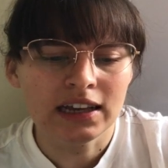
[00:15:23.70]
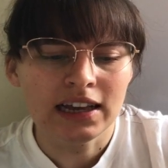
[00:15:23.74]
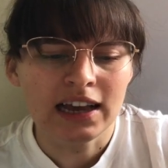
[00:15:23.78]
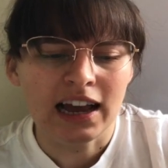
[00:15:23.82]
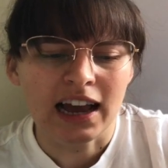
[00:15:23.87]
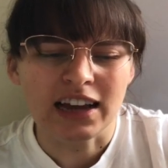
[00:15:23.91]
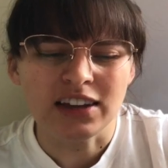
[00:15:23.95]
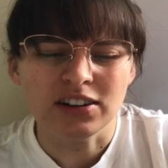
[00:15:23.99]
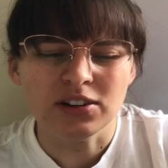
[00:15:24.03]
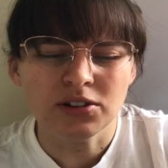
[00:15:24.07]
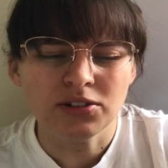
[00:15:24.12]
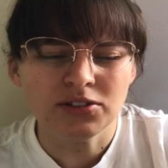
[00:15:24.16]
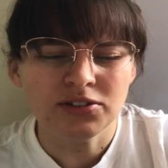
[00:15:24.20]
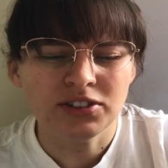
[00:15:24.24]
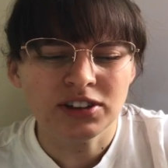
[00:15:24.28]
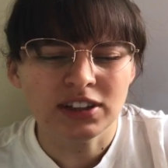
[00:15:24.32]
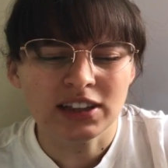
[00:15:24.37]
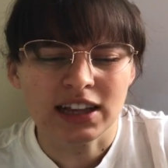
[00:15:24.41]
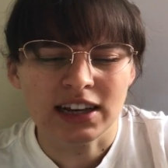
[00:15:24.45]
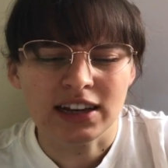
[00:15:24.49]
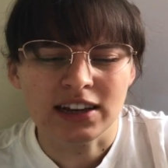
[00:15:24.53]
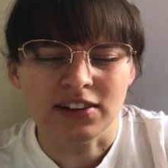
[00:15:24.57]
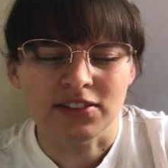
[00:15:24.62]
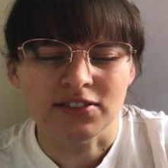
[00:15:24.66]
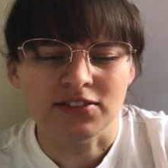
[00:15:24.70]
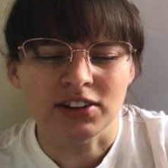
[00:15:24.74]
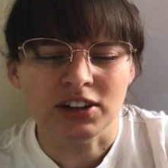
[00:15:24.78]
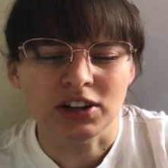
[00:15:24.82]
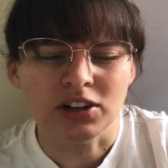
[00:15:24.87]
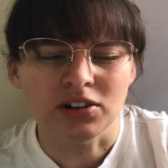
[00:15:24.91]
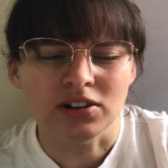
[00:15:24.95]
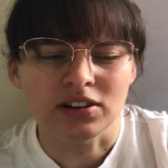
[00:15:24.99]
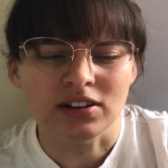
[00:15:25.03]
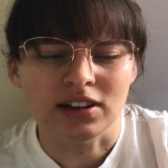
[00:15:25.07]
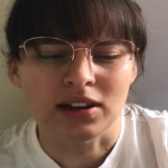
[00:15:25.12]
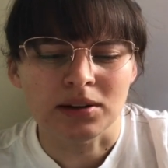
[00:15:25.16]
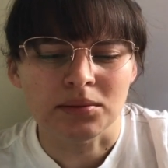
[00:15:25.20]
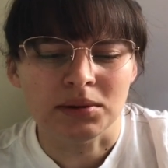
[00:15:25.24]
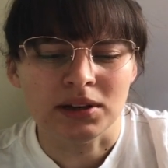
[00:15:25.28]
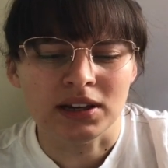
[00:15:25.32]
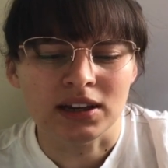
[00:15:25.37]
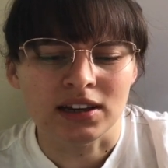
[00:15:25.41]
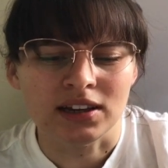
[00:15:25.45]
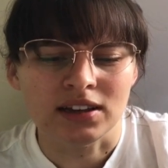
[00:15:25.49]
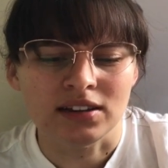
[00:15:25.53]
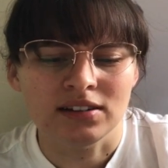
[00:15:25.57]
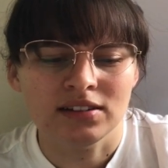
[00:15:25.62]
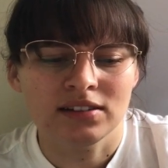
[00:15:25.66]
I don't feel like a video club
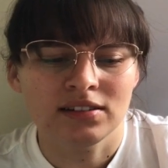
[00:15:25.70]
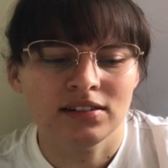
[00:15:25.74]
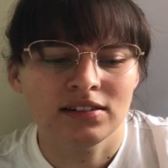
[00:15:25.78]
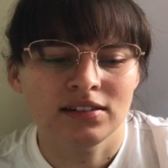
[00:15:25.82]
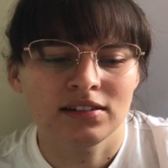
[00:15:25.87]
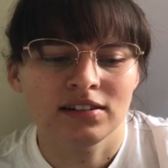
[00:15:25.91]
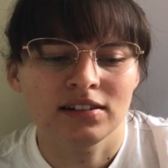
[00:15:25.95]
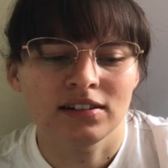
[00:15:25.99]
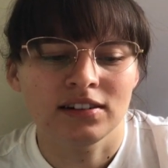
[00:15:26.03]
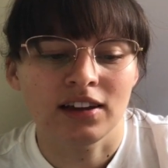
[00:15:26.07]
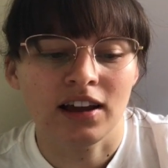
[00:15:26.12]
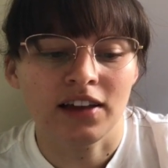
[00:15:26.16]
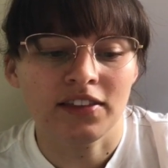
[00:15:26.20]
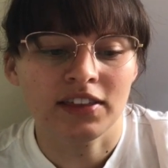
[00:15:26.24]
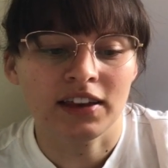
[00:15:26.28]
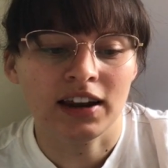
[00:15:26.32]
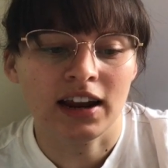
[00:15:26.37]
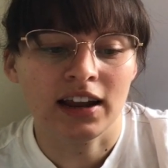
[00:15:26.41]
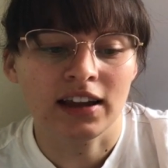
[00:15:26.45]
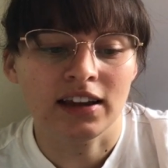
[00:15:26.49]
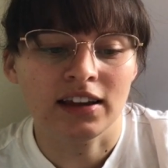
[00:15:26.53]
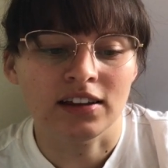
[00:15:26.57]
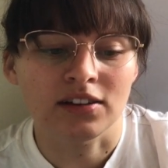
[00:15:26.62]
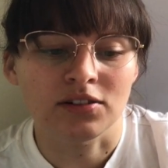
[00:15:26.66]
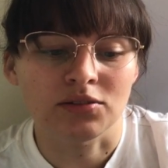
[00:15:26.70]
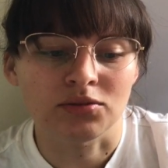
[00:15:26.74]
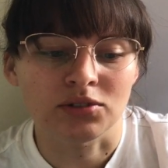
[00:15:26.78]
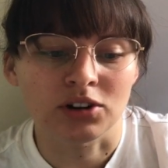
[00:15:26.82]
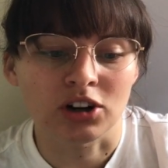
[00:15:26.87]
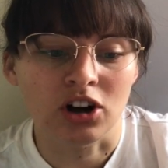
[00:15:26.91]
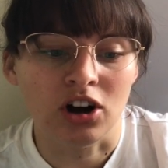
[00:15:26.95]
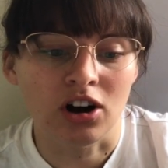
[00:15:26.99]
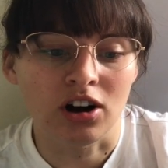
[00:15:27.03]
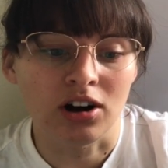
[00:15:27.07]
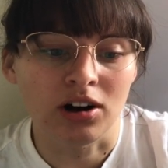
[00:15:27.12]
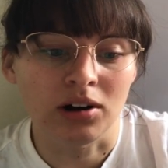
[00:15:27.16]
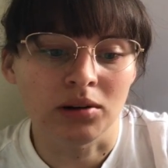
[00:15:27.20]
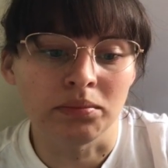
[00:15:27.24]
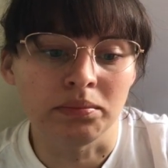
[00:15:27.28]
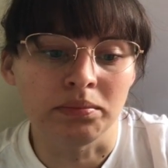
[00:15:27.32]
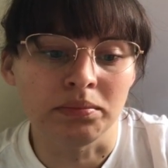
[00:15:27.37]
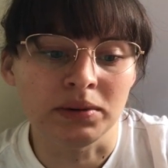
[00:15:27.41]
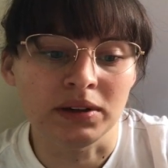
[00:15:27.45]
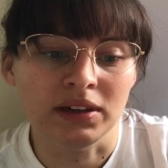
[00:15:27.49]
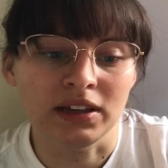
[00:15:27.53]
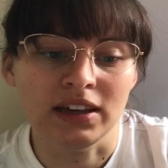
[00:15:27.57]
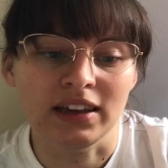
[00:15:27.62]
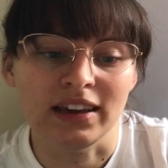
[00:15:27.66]
kid, not that I can recall
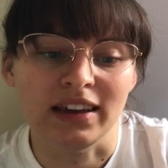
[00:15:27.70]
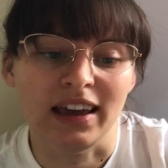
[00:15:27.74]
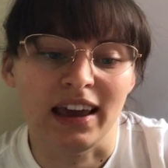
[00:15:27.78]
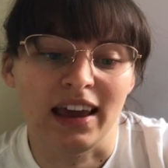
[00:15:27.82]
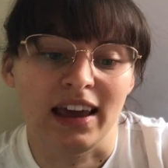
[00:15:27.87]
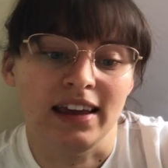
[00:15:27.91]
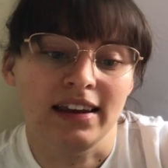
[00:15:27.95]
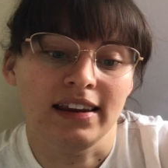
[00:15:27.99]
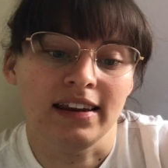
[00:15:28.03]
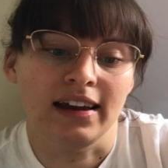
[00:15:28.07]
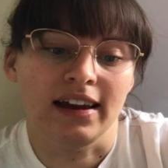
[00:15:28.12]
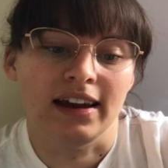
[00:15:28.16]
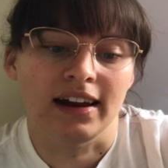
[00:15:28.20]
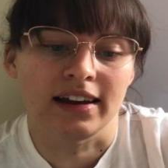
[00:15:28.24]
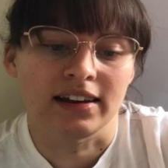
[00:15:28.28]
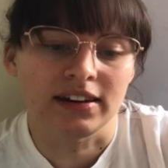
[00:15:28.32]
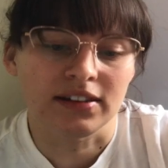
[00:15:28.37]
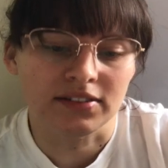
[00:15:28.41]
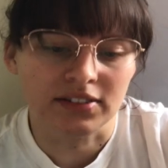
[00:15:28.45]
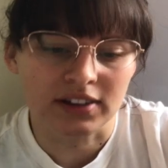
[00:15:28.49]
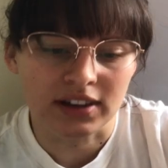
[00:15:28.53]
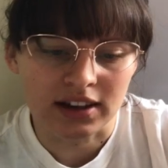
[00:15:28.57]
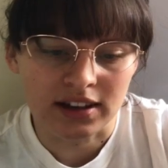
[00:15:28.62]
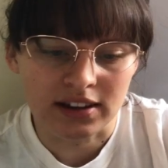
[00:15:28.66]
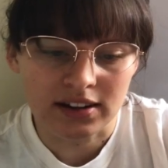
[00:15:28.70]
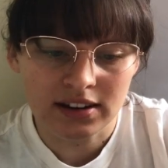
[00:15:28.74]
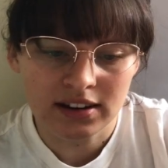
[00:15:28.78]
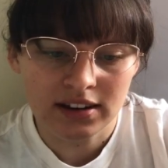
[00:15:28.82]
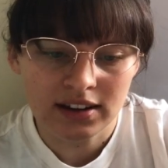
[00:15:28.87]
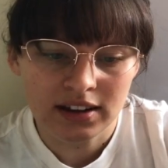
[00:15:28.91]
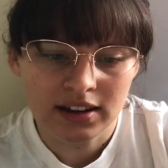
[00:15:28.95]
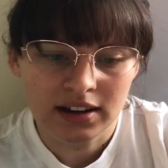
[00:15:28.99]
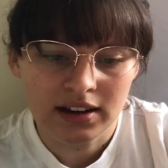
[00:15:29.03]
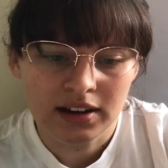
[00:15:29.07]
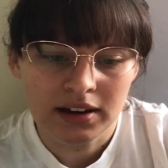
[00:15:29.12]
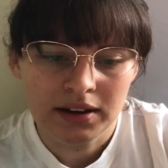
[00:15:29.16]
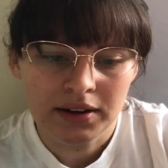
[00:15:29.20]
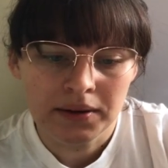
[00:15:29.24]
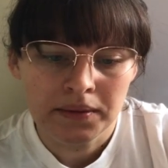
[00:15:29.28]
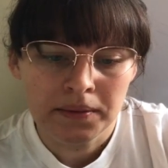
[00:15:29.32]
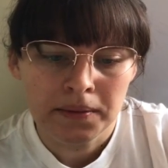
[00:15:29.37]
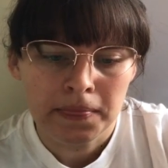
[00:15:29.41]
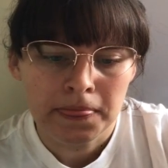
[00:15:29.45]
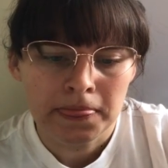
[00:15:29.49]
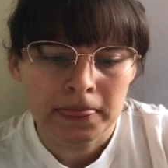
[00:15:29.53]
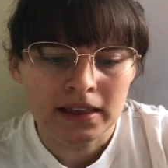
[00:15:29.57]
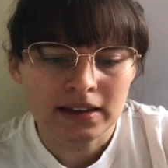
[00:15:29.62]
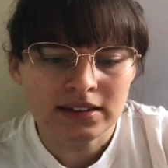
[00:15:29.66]
being any kind of kid.
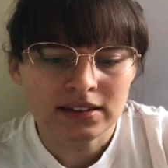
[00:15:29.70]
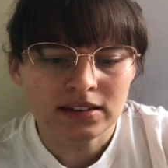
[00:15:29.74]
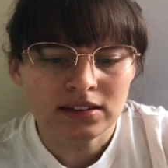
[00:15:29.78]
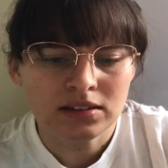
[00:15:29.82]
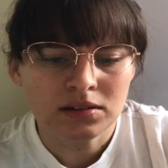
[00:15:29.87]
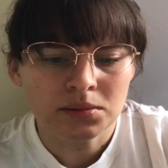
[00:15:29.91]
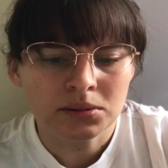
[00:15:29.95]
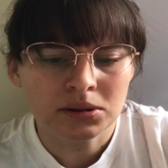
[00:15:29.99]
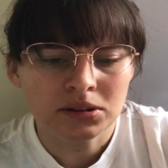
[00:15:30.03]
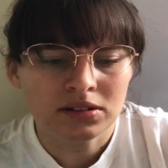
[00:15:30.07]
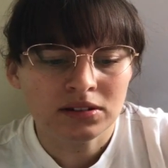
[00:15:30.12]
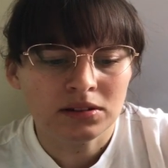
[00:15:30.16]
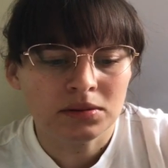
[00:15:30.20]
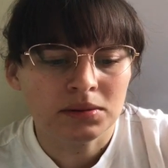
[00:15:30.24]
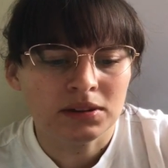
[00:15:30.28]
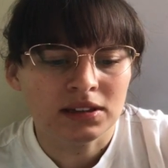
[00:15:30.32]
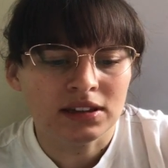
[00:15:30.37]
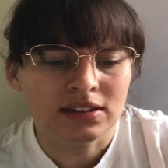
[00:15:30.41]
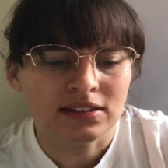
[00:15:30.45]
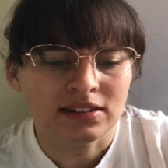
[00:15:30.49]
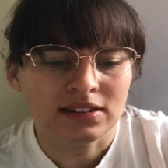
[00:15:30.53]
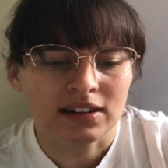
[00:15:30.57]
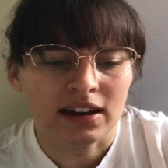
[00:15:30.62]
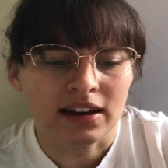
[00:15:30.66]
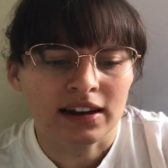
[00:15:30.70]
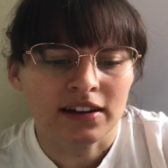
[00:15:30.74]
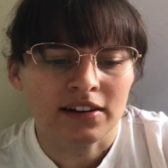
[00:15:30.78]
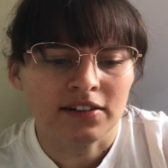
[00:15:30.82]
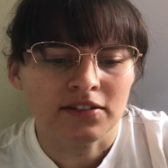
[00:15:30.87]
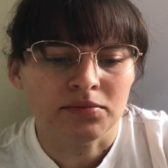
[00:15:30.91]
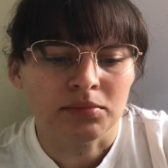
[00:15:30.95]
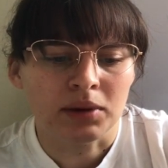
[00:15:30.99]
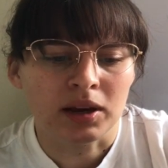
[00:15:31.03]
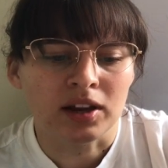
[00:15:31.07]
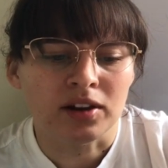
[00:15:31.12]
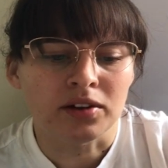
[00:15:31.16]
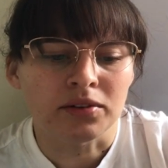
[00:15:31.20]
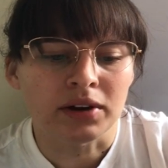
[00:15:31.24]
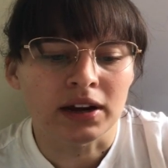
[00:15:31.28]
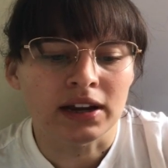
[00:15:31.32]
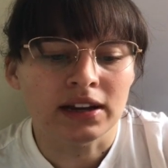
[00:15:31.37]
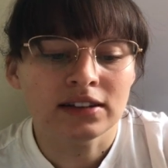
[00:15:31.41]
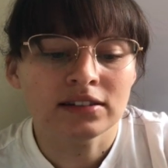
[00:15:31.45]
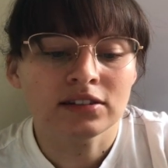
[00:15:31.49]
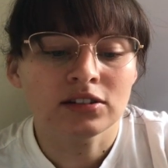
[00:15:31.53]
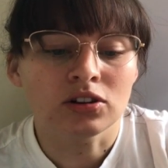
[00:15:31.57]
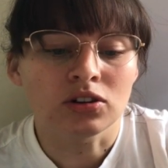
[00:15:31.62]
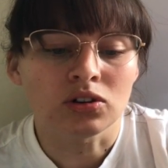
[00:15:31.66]
This is supposed to be the site of my
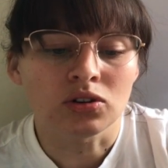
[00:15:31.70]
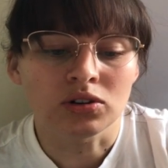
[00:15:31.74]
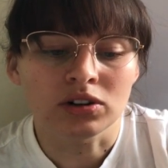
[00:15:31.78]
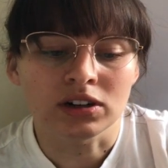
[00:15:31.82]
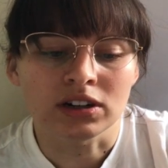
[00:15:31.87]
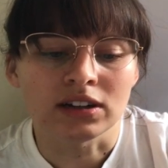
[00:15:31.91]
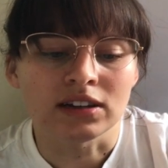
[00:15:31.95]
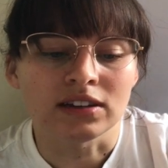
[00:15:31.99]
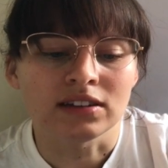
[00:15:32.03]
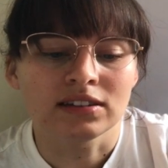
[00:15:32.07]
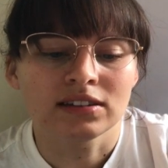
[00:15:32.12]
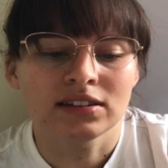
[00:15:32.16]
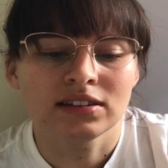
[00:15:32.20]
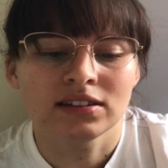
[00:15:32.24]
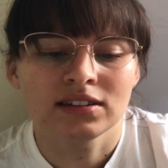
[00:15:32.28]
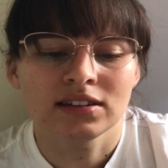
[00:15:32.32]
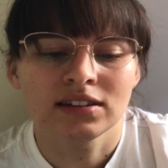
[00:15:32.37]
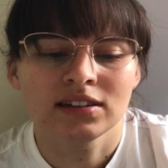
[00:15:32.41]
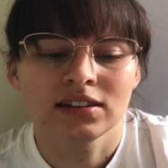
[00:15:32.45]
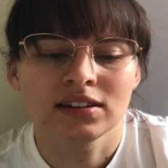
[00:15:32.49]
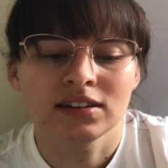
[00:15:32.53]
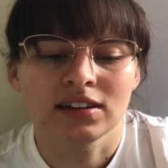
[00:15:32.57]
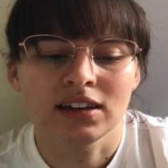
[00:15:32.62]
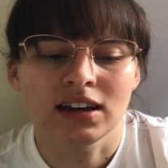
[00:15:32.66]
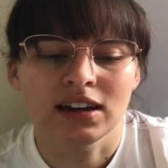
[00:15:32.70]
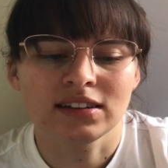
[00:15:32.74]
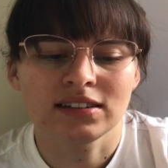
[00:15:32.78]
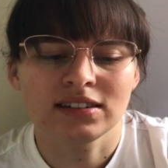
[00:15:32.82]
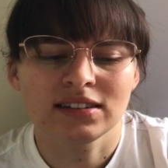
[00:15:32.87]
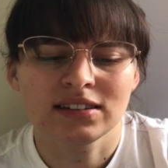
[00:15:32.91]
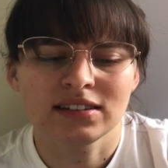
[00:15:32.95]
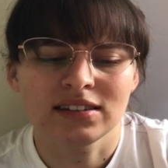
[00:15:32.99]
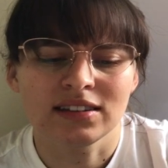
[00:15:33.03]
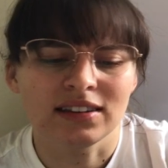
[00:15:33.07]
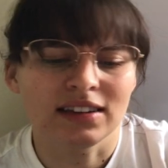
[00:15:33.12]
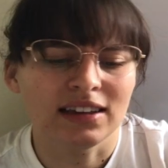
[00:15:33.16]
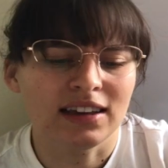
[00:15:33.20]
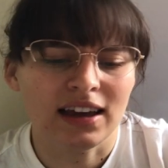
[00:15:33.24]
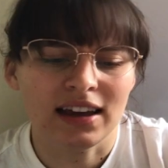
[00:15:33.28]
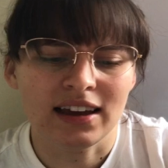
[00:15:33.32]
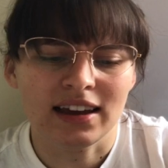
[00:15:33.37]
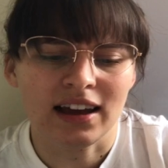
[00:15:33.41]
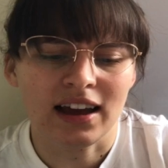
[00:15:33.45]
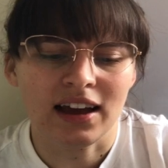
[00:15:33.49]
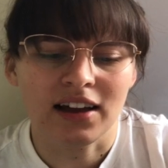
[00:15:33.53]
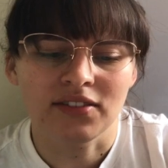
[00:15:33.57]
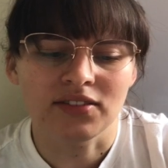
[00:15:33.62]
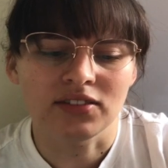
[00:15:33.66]
greatest glories. Yes, yet
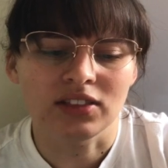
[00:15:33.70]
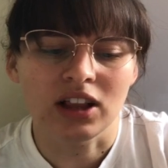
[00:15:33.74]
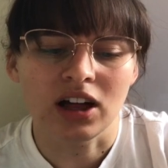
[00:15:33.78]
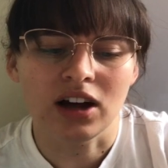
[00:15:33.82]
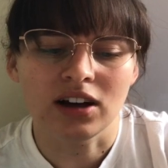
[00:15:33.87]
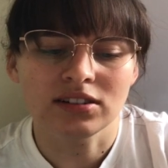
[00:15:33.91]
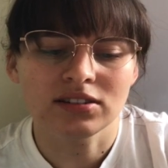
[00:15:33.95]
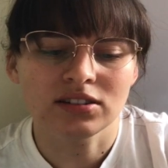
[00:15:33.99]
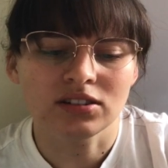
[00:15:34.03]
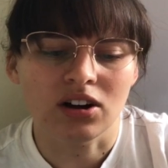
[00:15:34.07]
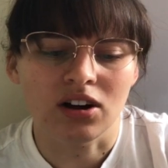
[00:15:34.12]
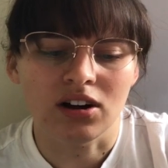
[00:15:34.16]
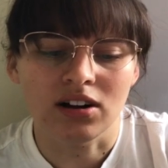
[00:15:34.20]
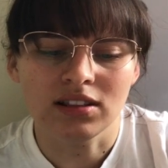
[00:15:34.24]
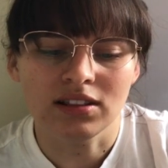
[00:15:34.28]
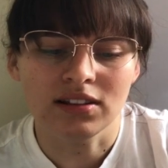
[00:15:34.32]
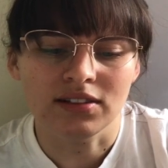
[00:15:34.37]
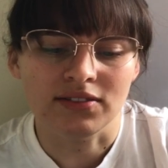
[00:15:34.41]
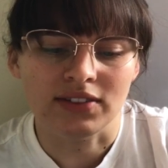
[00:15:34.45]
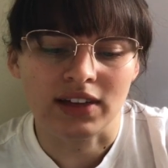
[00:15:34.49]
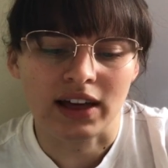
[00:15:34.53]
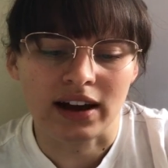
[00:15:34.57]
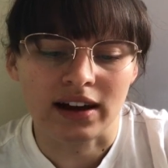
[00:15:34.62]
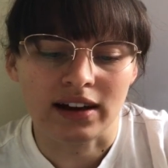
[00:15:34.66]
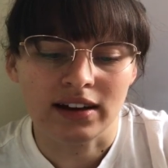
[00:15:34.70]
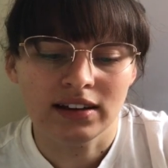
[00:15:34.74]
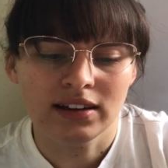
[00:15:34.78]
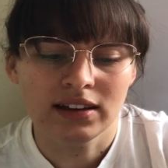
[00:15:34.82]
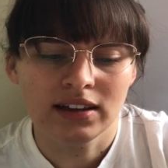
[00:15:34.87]
I've lost all of that.